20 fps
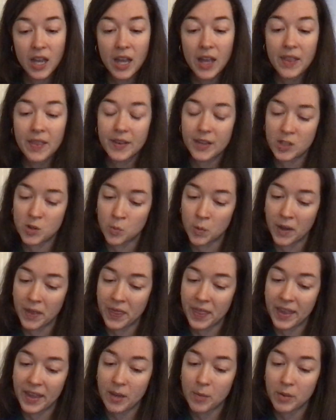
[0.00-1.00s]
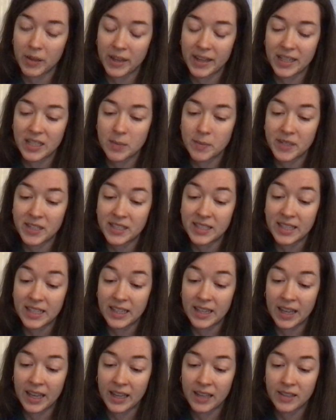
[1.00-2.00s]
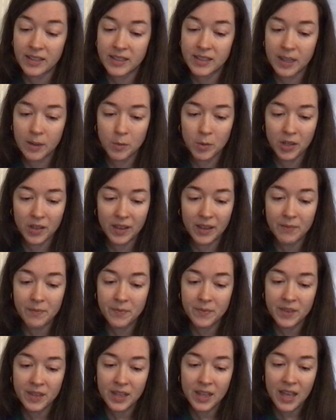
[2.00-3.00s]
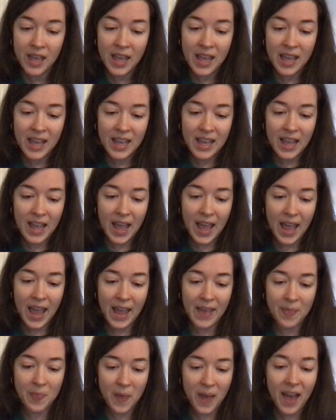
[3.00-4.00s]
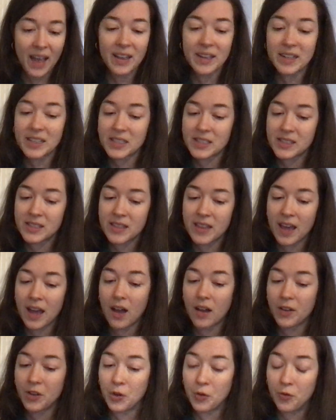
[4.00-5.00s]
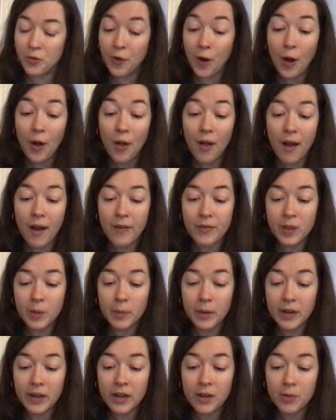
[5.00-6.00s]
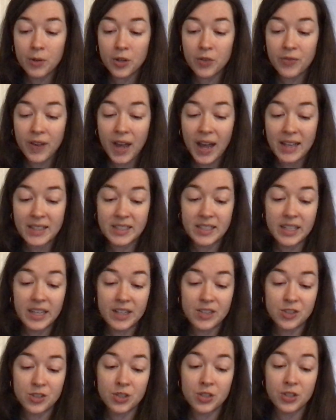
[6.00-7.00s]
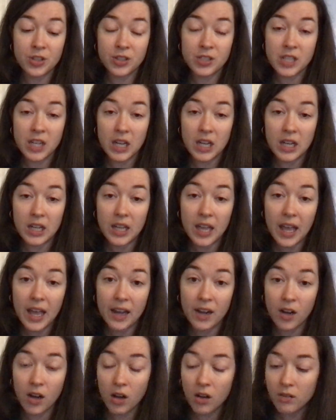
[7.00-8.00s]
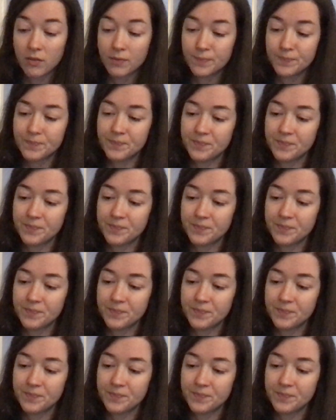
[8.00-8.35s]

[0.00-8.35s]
There's one thing plain to be seen, Anne, said Marilla, and that is that your fall off the berry roof hasn't injured your tongue at all.